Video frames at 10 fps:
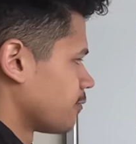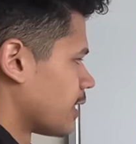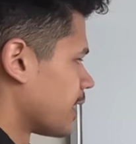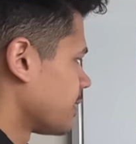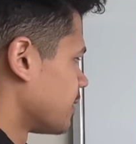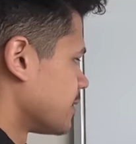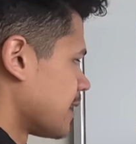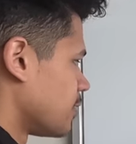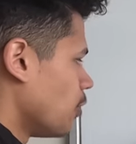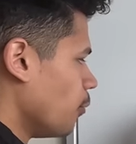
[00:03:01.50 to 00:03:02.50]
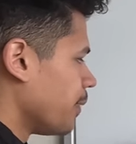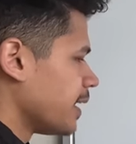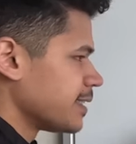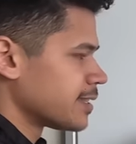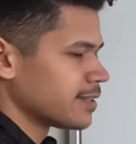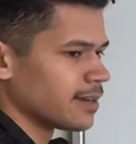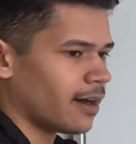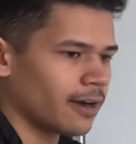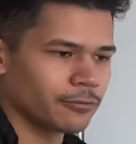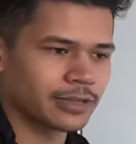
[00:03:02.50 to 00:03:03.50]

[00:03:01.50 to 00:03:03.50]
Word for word: right? This had no meaning to the dog.